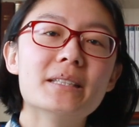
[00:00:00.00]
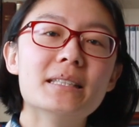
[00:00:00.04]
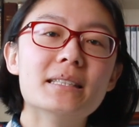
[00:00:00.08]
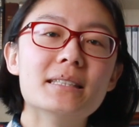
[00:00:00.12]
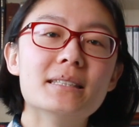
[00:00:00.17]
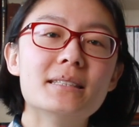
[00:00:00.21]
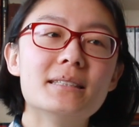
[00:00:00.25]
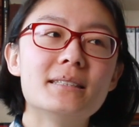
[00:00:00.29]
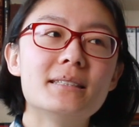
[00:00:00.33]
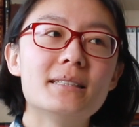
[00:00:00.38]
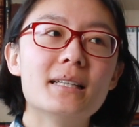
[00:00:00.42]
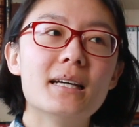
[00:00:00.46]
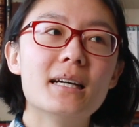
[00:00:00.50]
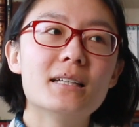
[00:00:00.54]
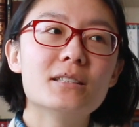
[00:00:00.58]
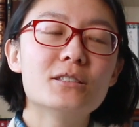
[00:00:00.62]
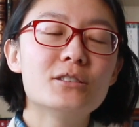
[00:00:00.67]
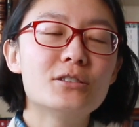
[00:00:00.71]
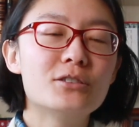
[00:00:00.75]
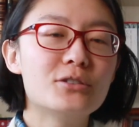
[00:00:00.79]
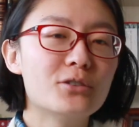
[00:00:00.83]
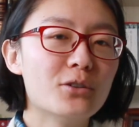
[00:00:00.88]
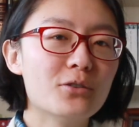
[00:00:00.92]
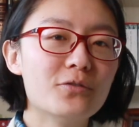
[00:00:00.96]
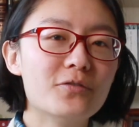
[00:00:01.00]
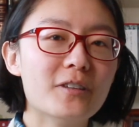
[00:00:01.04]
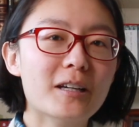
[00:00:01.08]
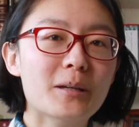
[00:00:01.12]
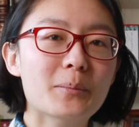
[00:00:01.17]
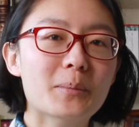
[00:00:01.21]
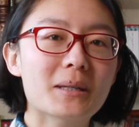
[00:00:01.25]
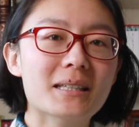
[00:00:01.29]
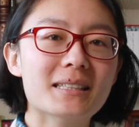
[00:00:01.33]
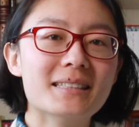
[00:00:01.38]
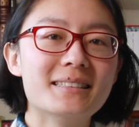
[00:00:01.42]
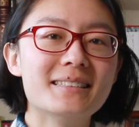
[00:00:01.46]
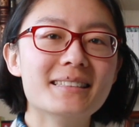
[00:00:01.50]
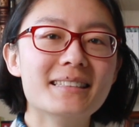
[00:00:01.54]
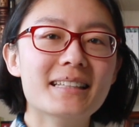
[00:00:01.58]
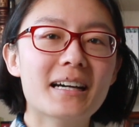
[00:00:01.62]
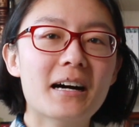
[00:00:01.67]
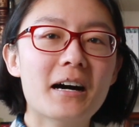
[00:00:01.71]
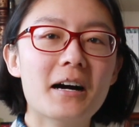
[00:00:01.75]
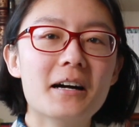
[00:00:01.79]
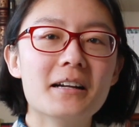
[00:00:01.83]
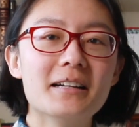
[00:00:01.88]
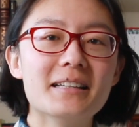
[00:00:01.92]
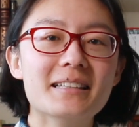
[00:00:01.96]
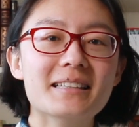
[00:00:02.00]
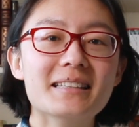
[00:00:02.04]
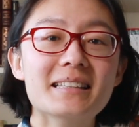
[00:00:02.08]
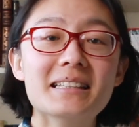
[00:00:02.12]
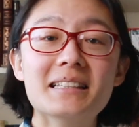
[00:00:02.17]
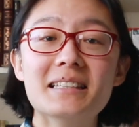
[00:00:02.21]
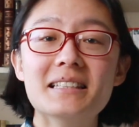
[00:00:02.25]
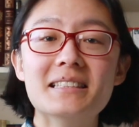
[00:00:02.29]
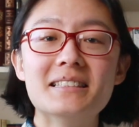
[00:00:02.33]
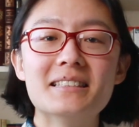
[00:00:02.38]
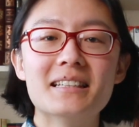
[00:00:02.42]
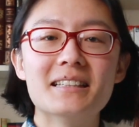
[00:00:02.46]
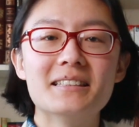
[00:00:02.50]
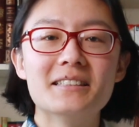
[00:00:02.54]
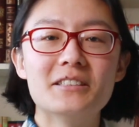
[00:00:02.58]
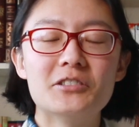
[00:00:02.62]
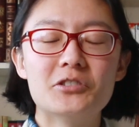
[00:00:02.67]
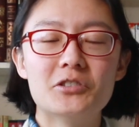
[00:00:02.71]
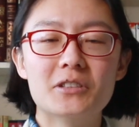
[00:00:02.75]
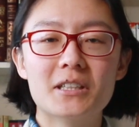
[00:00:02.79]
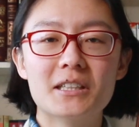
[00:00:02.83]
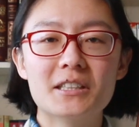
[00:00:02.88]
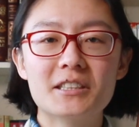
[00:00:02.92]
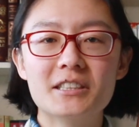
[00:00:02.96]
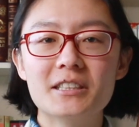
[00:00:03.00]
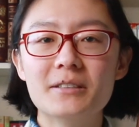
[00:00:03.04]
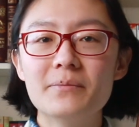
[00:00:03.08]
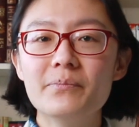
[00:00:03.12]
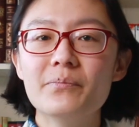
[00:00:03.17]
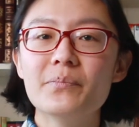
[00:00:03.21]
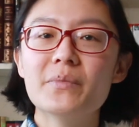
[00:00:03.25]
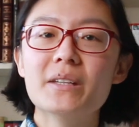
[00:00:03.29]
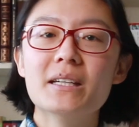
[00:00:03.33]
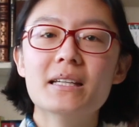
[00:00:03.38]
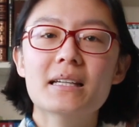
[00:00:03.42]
It's so famous it hardly needs an introduction.